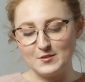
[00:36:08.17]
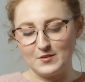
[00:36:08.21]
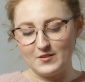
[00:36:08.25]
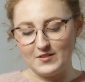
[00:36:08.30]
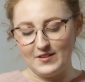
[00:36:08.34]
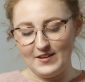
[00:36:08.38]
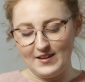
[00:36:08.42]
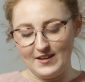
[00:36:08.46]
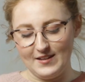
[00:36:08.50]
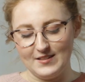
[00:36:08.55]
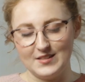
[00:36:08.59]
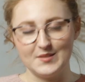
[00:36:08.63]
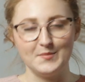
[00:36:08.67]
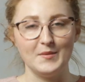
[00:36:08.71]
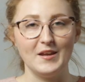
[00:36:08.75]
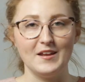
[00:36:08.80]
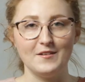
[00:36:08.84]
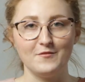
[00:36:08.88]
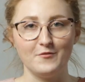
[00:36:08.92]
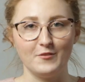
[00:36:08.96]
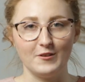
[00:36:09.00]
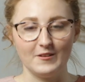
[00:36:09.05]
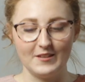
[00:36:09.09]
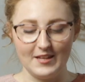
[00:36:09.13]
look like it's
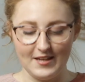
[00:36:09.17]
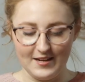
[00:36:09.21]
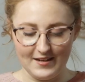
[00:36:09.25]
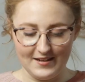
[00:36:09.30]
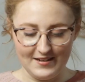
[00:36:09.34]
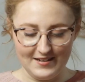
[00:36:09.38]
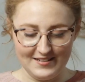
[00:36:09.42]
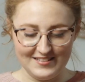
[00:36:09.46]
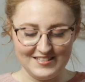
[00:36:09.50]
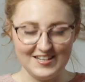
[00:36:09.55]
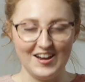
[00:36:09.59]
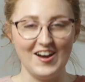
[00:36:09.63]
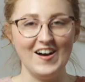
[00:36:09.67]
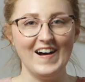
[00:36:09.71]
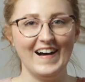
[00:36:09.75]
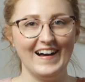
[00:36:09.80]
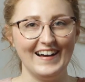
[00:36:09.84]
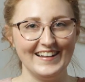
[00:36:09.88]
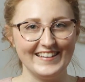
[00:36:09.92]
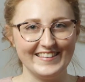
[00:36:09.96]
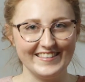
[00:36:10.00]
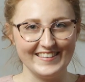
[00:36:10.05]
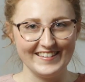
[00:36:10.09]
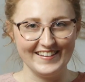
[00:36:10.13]
made for like a
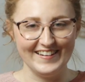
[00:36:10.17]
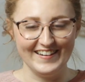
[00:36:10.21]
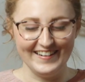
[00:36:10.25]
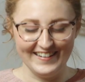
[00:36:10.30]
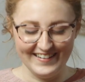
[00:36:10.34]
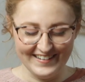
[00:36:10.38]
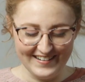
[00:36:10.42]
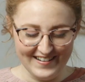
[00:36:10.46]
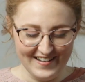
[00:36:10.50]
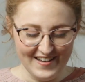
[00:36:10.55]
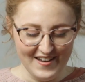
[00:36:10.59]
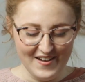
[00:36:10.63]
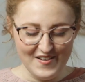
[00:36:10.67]
toddler.